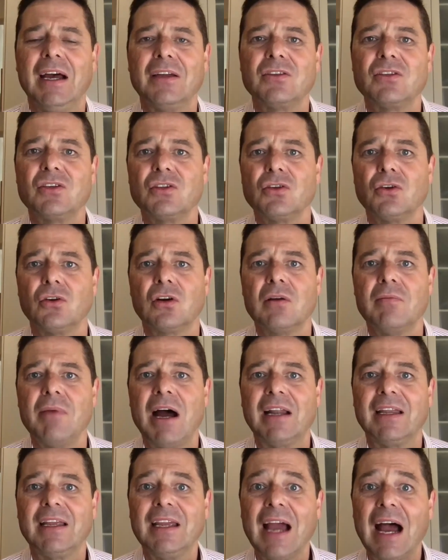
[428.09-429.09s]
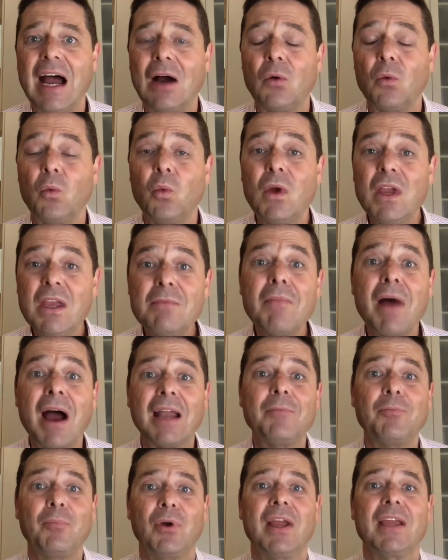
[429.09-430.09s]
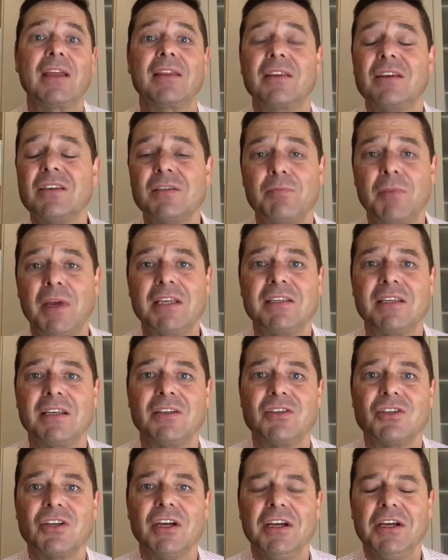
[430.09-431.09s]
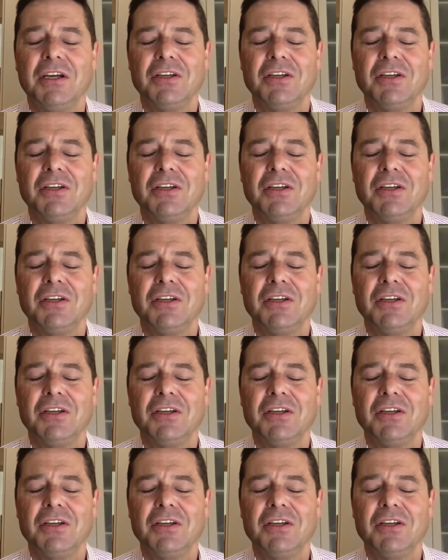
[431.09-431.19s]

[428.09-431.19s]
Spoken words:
to talk about how we might bring this message